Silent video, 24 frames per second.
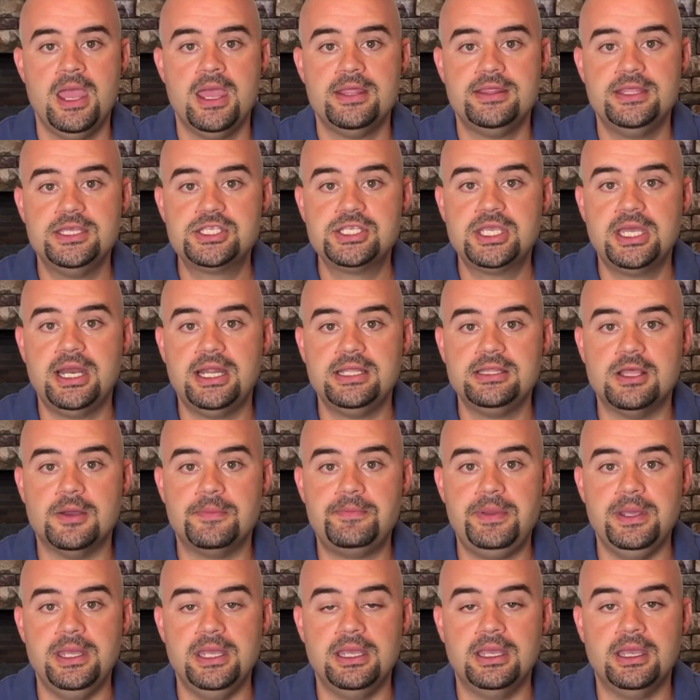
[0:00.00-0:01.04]
This could end up
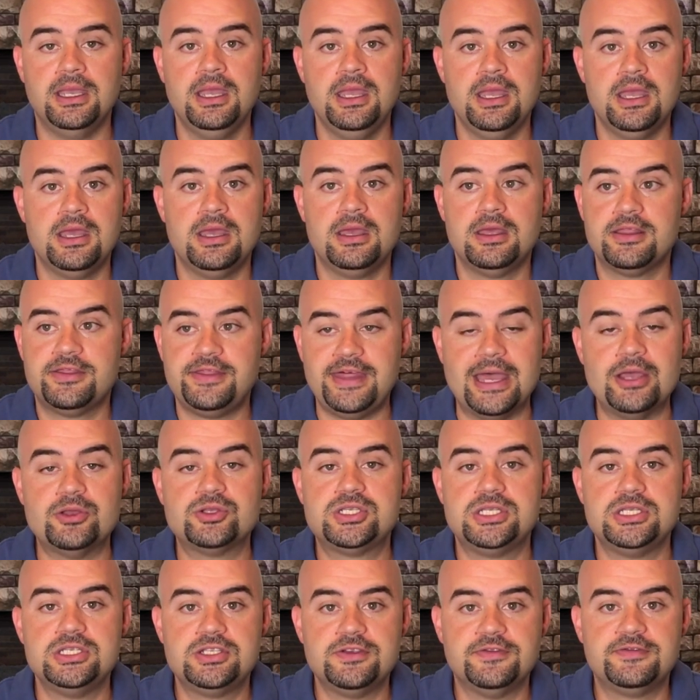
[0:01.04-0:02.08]
being
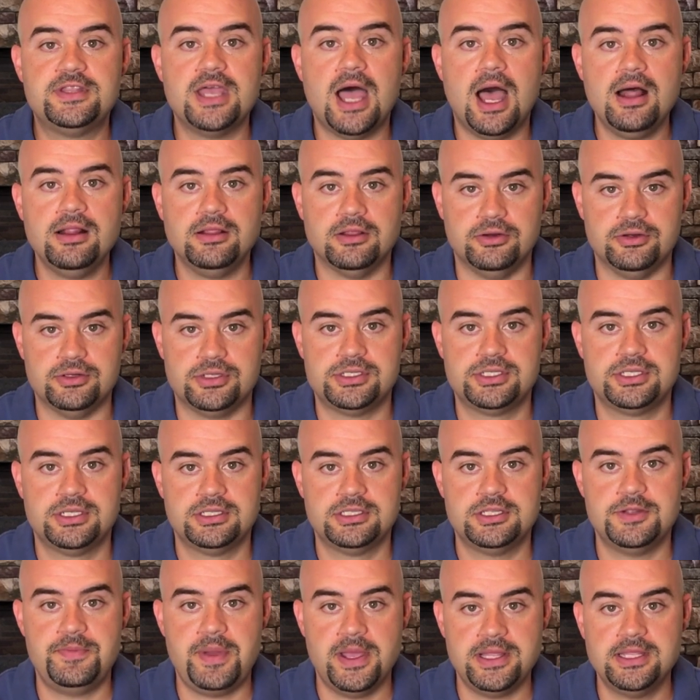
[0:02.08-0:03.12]
thousands of dollars,
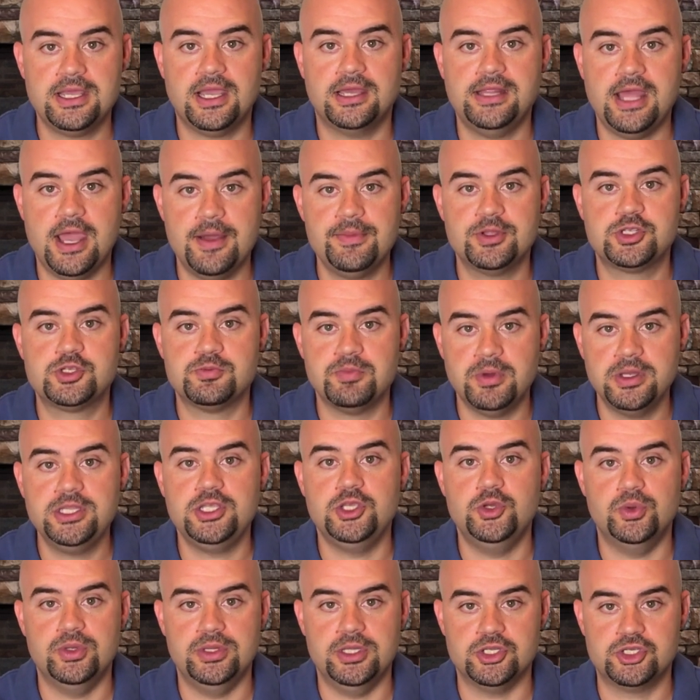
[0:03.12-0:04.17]
depending on how much money
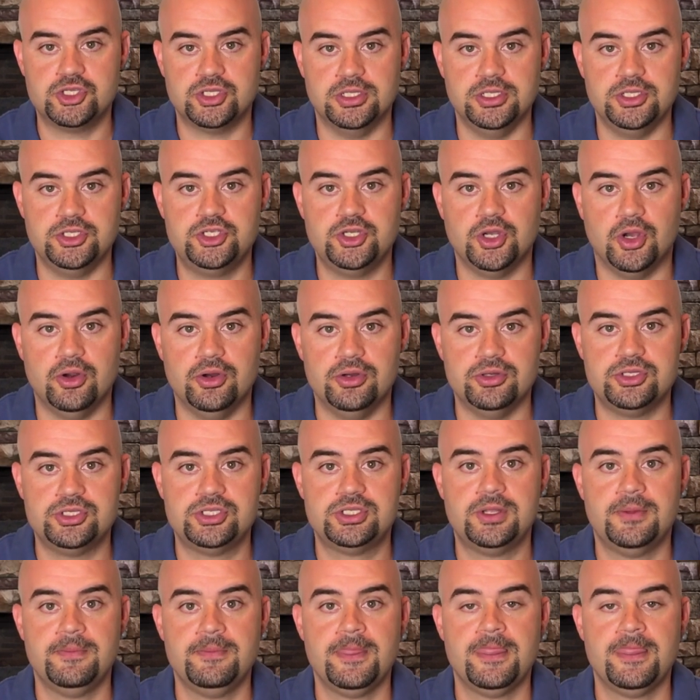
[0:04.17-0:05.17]
you initially charged.